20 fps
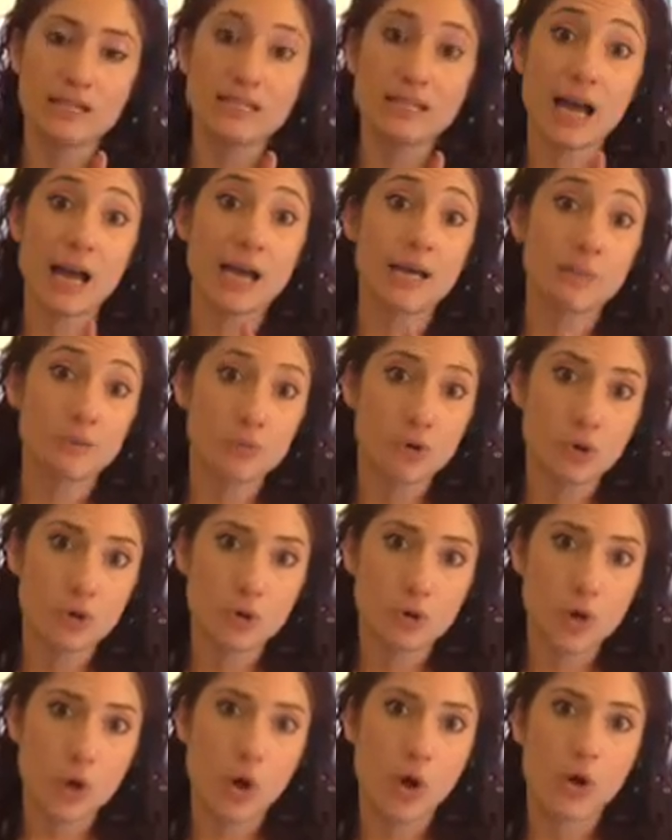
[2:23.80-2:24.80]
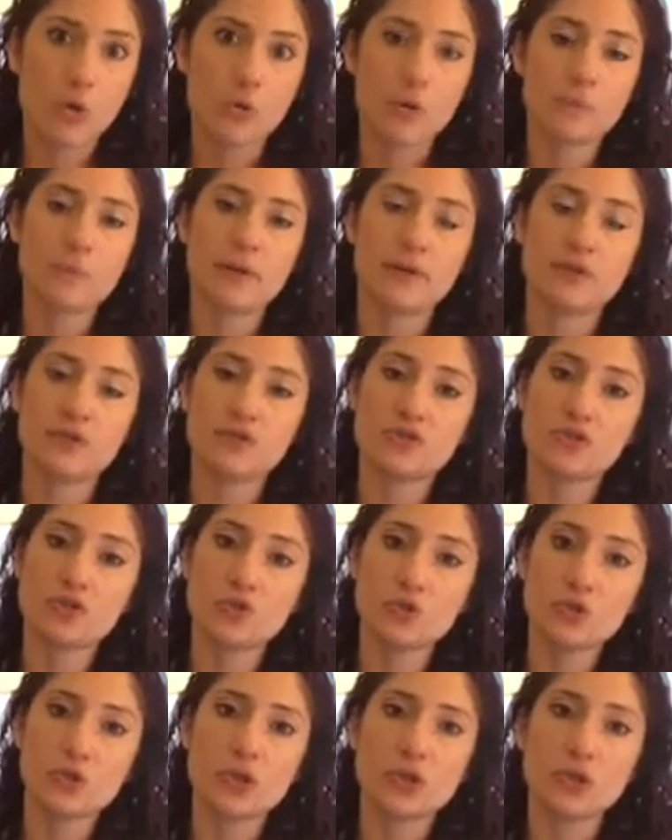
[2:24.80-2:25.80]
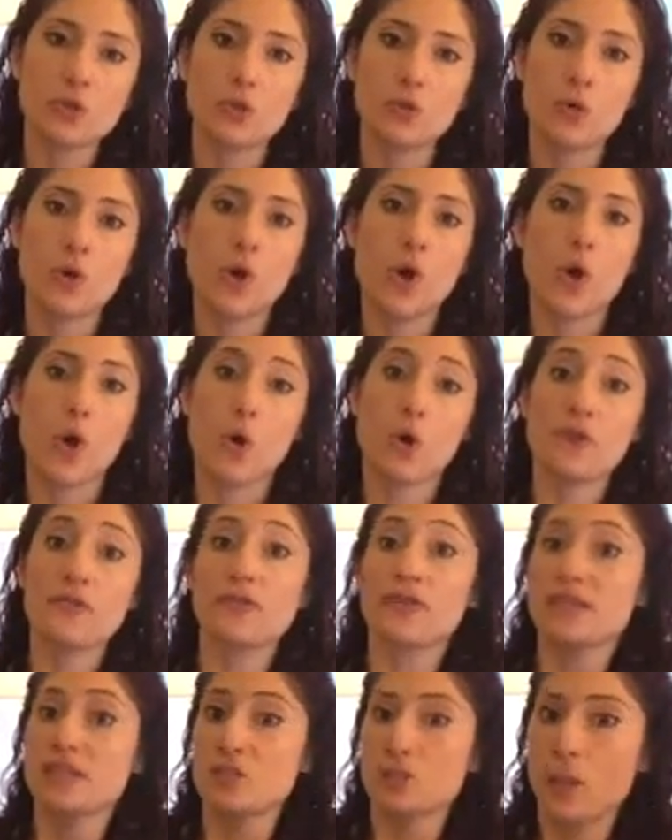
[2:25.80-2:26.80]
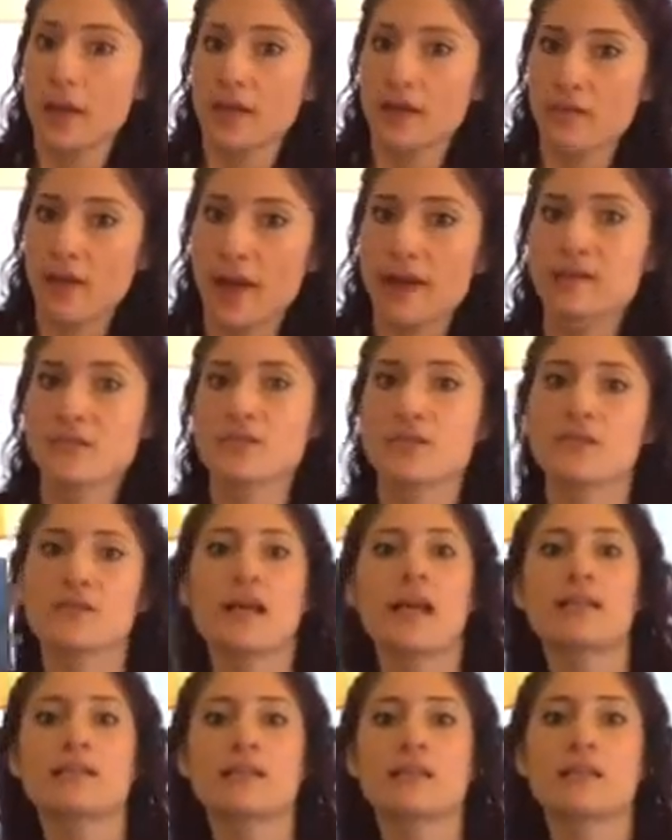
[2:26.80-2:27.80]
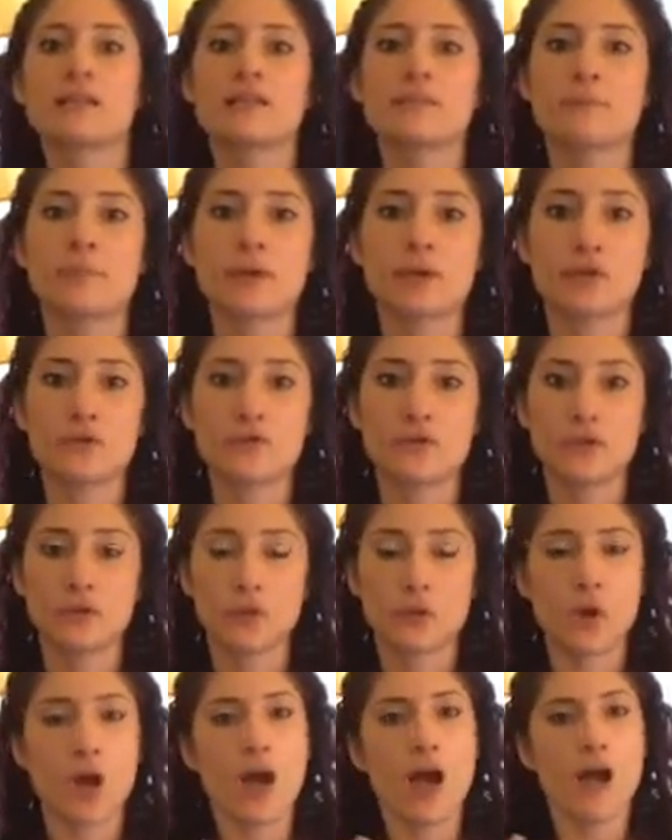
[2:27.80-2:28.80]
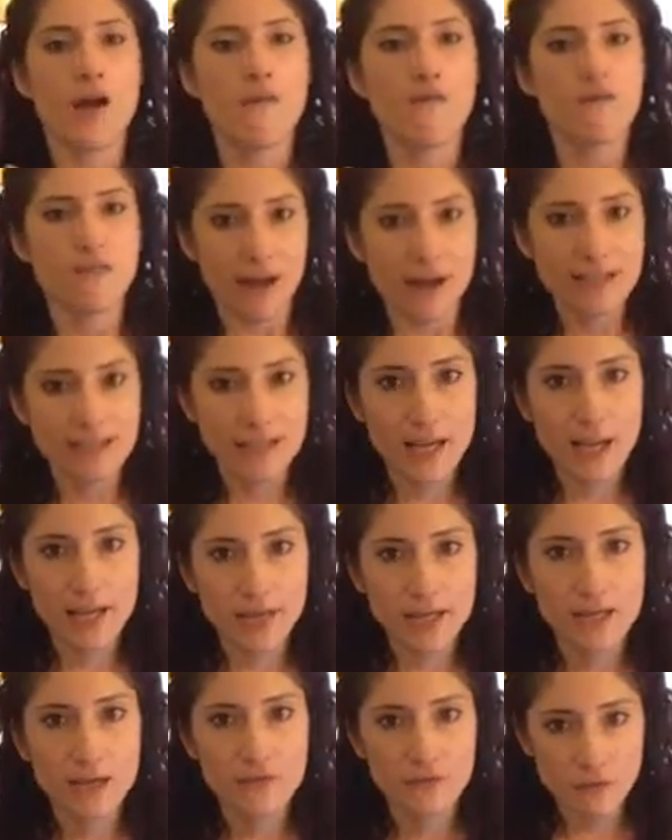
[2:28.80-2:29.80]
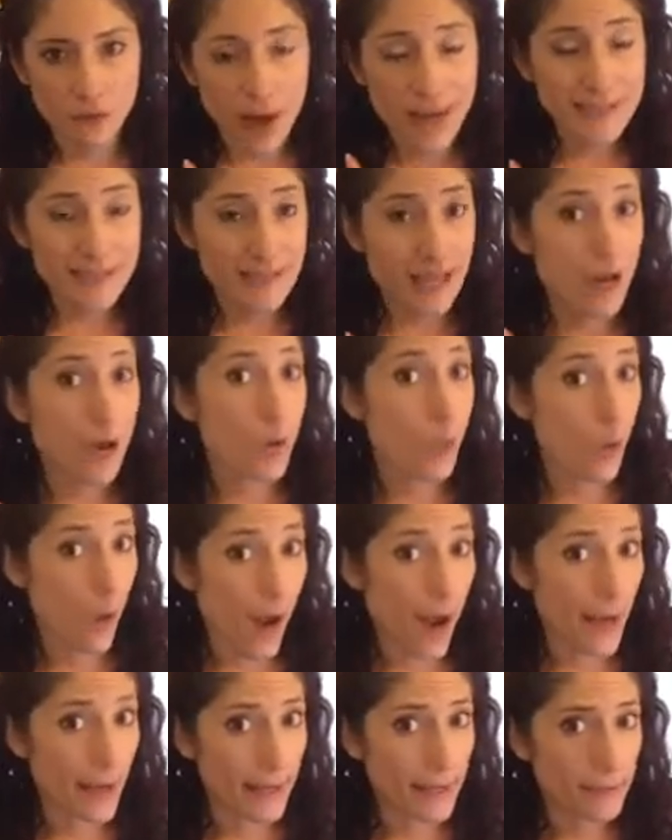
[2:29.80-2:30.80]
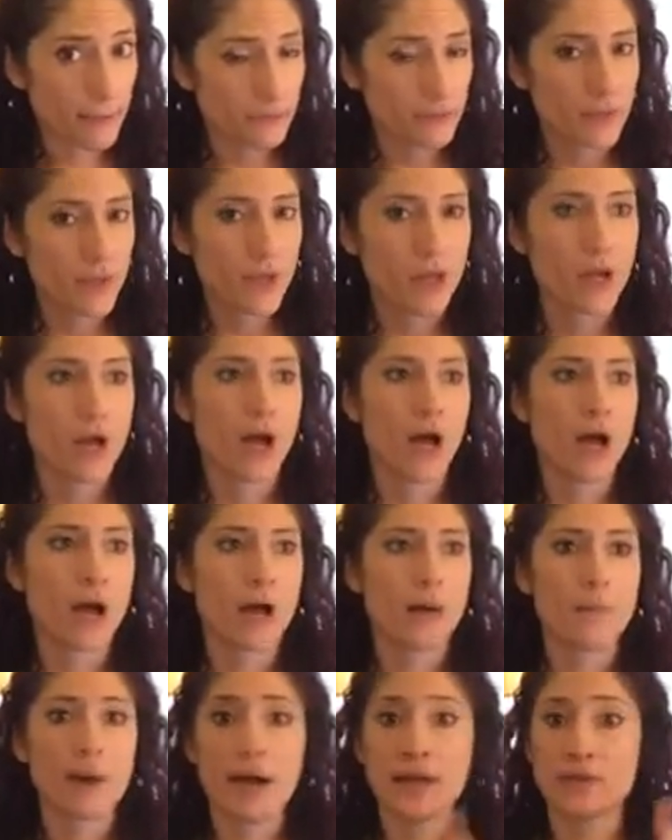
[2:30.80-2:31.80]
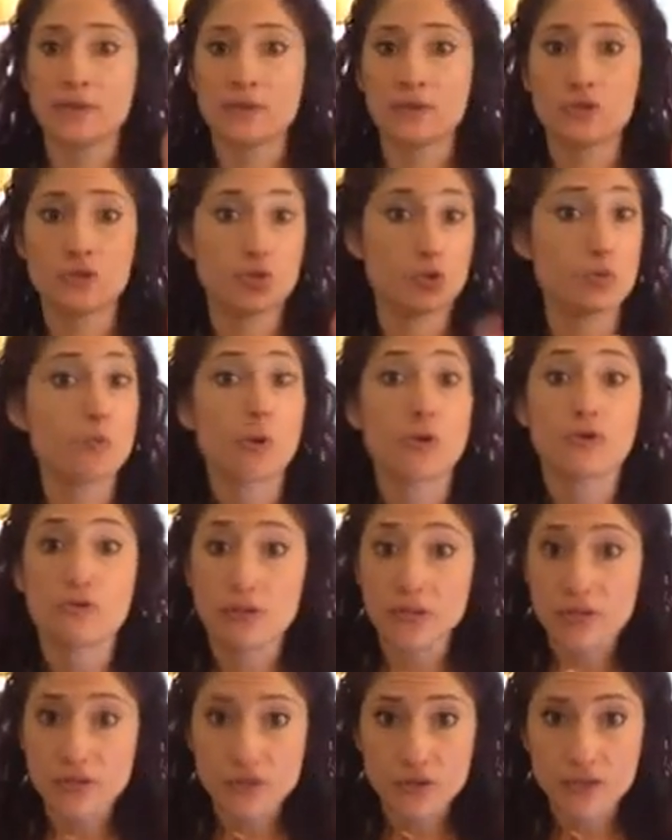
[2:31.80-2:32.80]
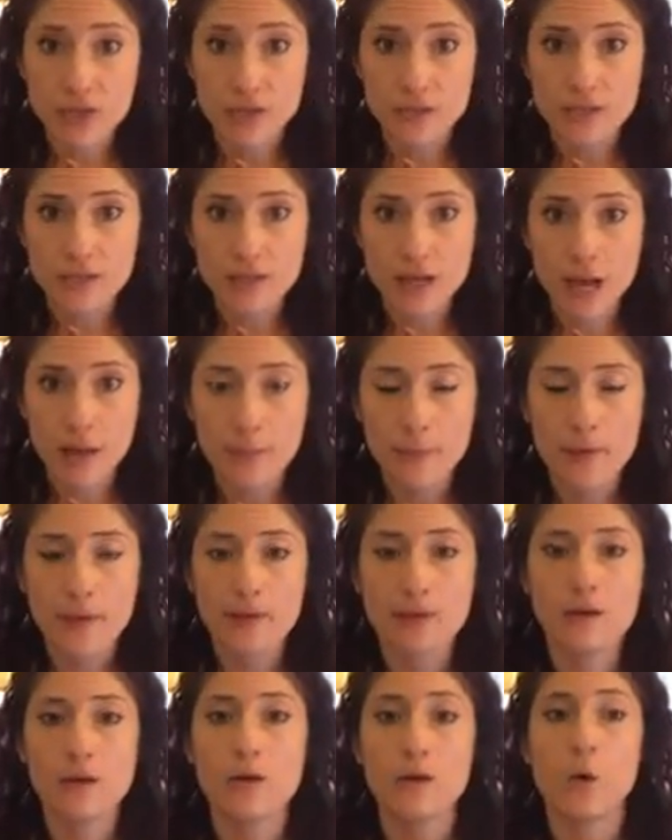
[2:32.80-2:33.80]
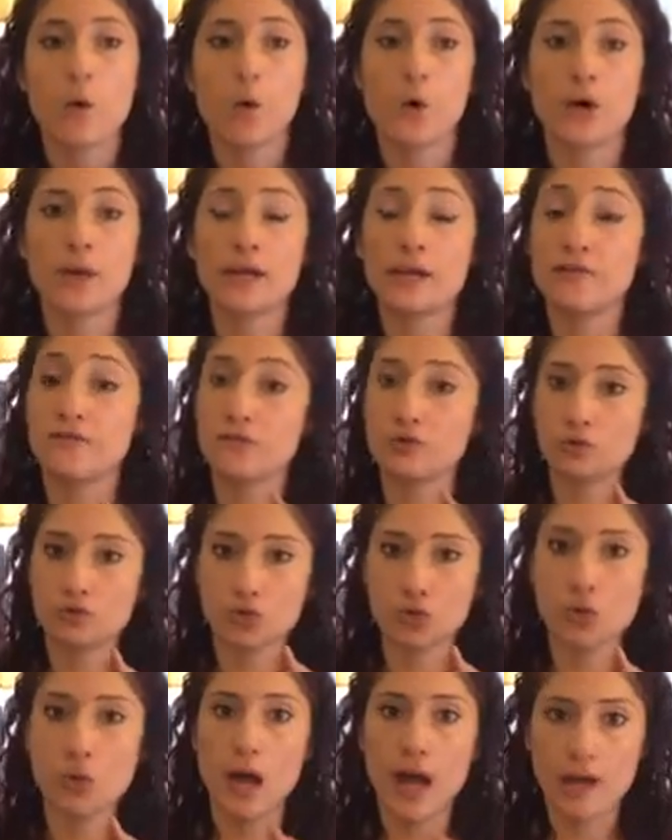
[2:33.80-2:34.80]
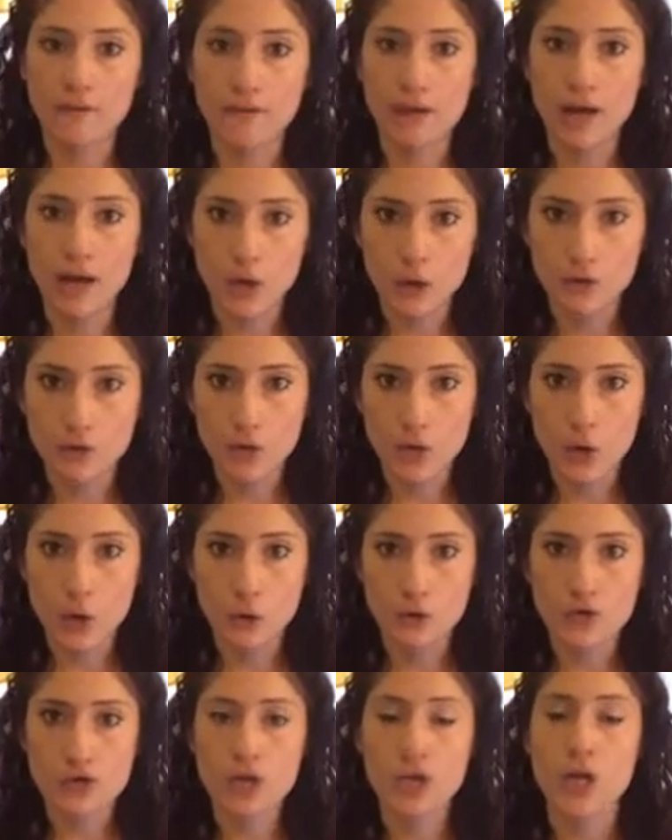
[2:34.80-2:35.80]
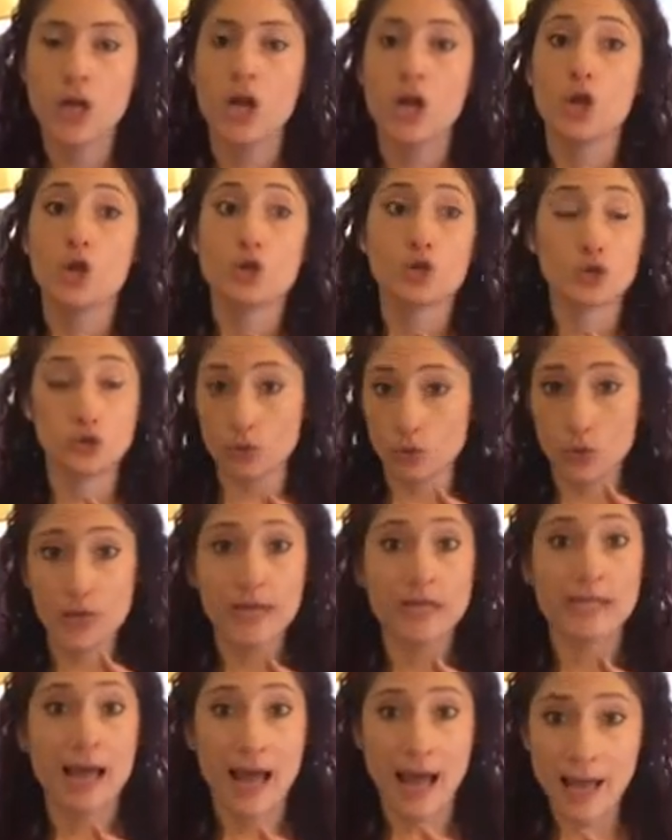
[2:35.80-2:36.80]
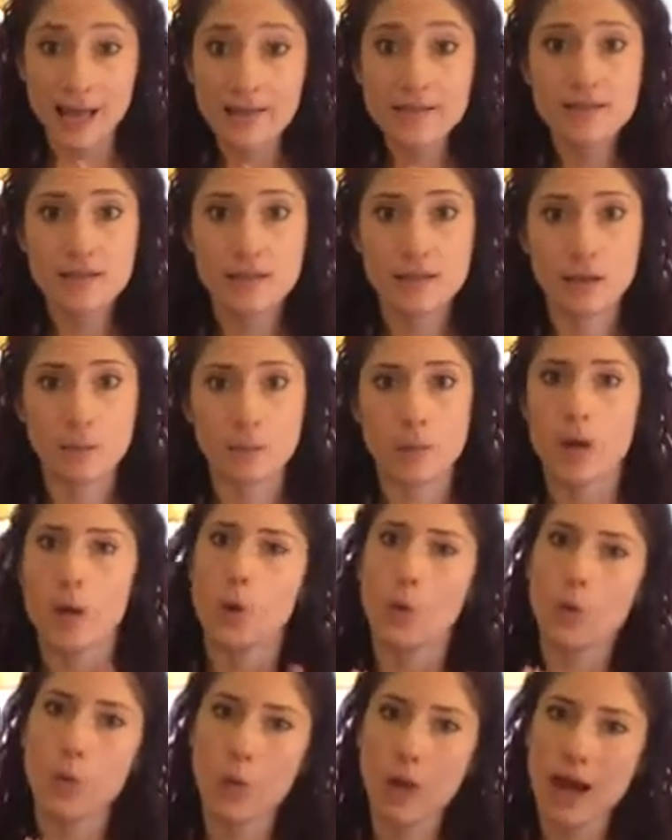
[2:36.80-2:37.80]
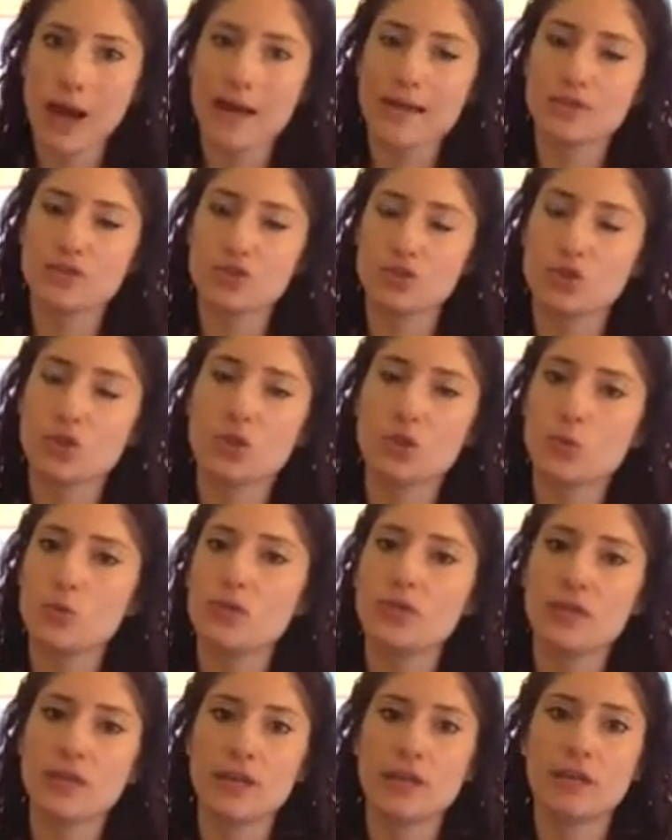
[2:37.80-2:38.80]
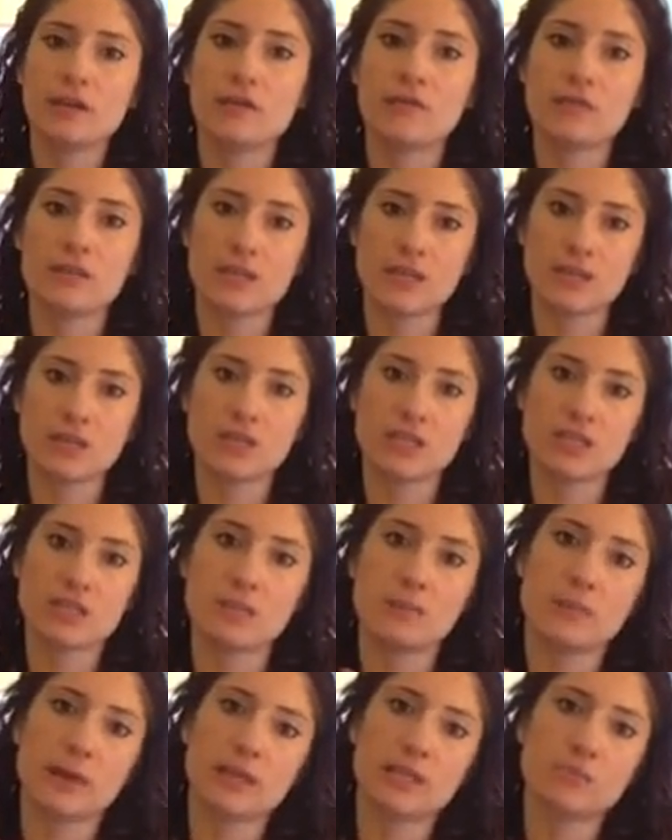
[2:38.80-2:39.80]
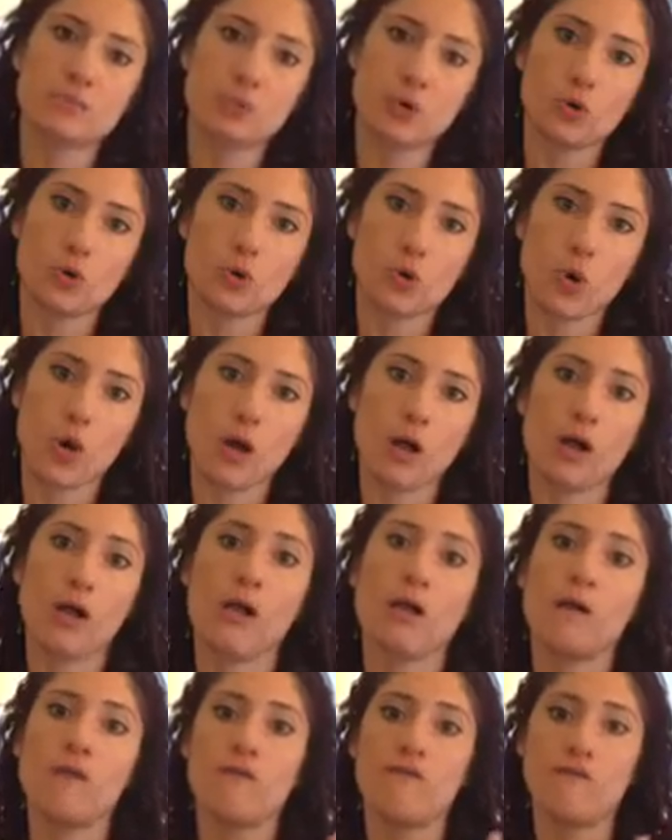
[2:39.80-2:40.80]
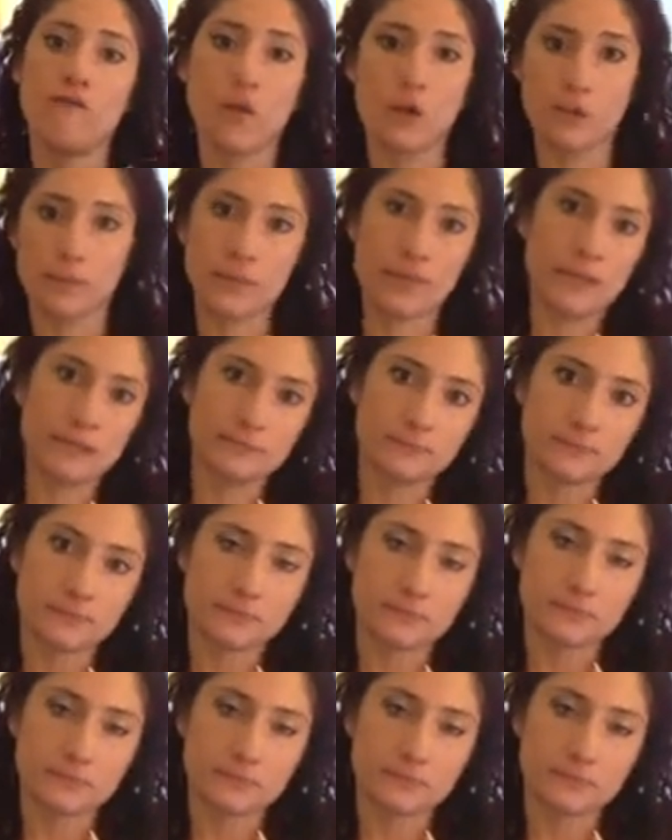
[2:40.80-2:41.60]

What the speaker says: diet protocol would better suit you, or this way of exercising is better for you, find out why. Either do more research on the topic, or if you do have a health coach, you can ask them, why do you think this is the best protocol for me?